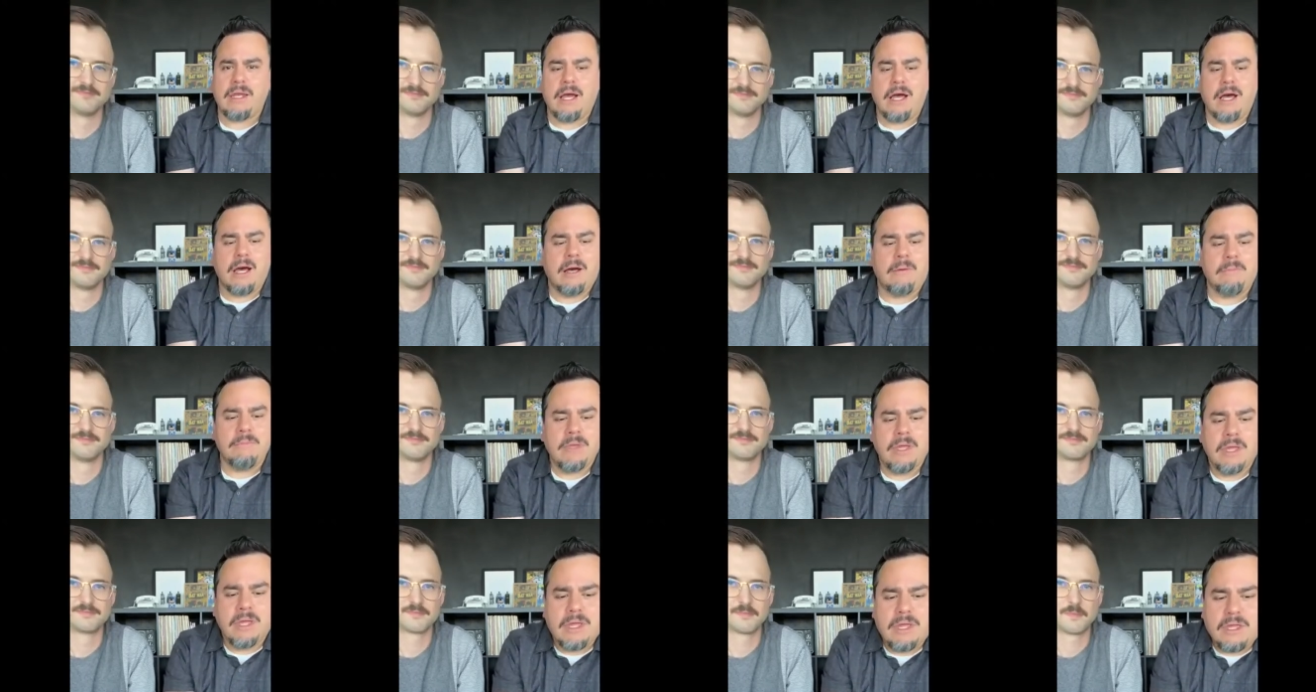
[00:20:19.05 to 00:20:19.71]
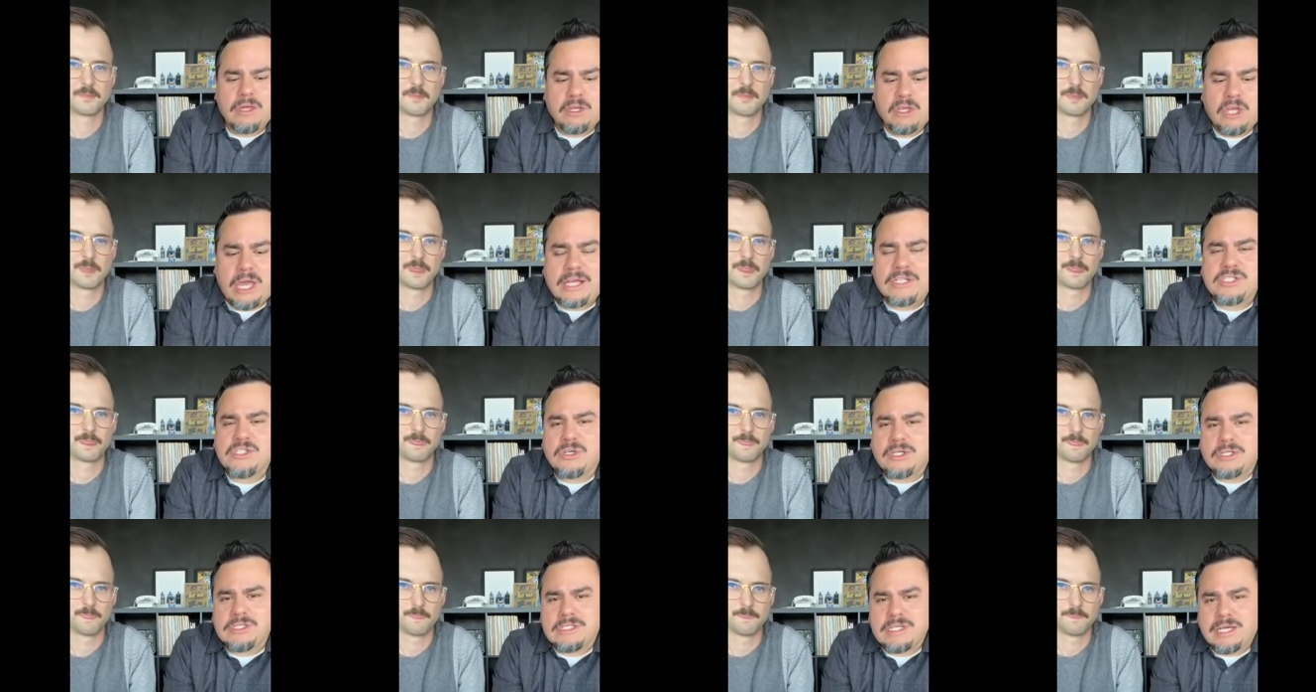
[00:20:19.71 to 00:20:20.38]
Speaker 1: Um, as you
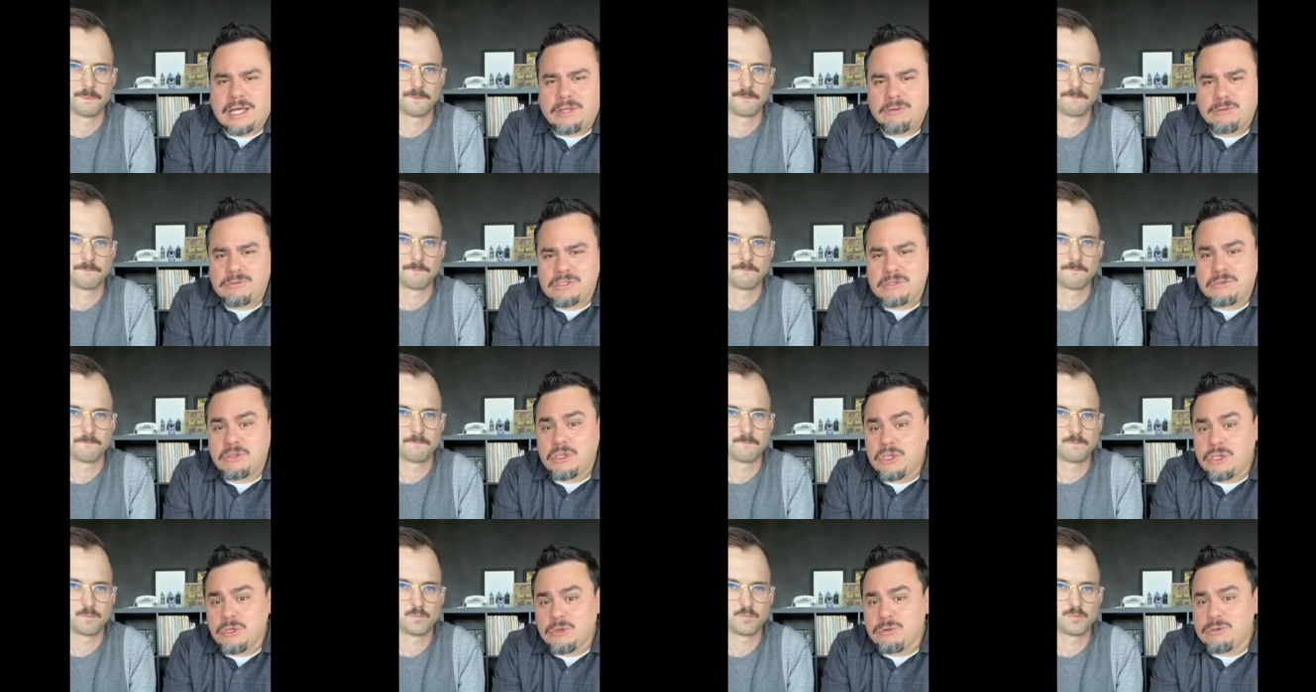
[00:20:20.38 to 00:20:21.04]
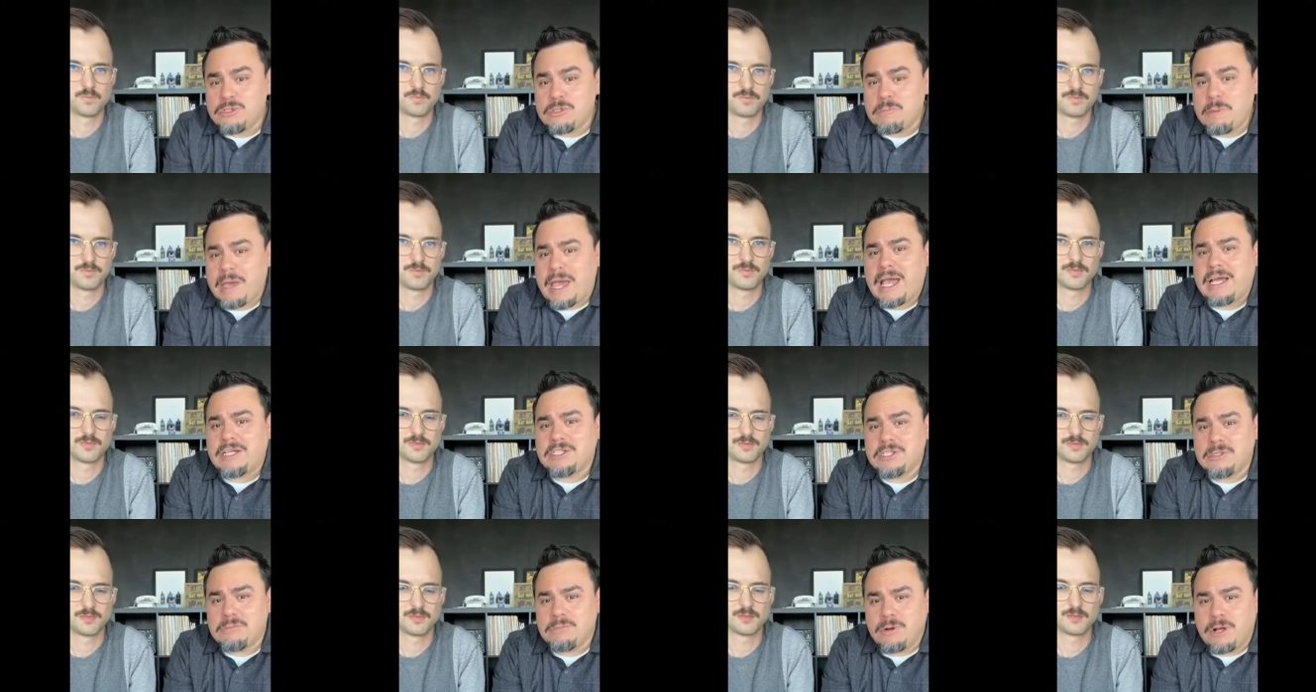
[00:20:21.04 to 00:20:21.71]
can tell, it was a huge
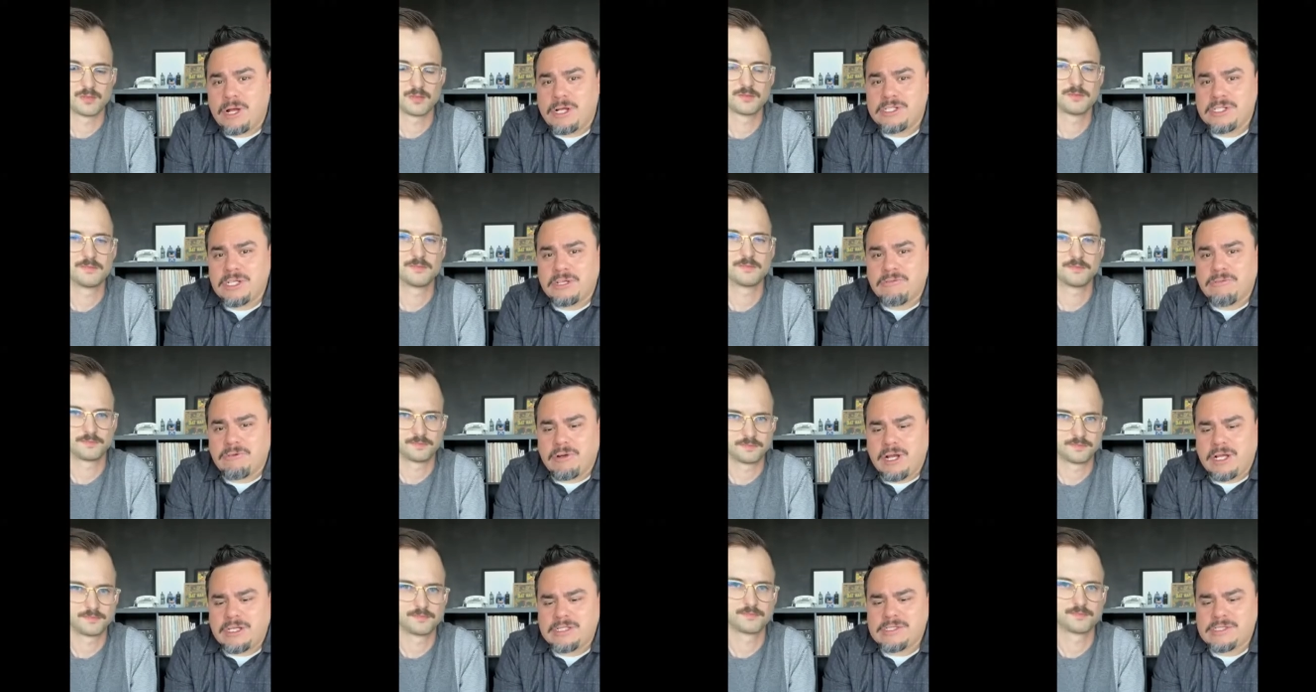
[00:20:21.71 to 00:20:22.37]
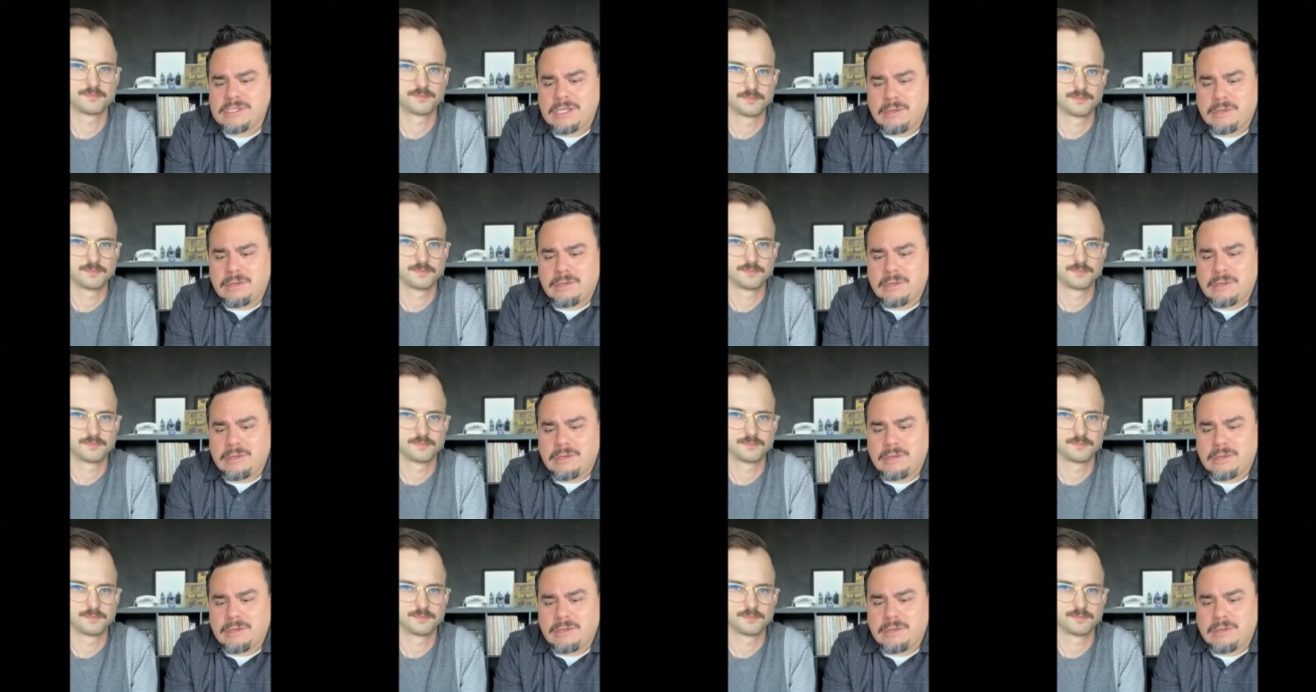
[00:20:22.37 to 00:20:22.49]
passion project for us.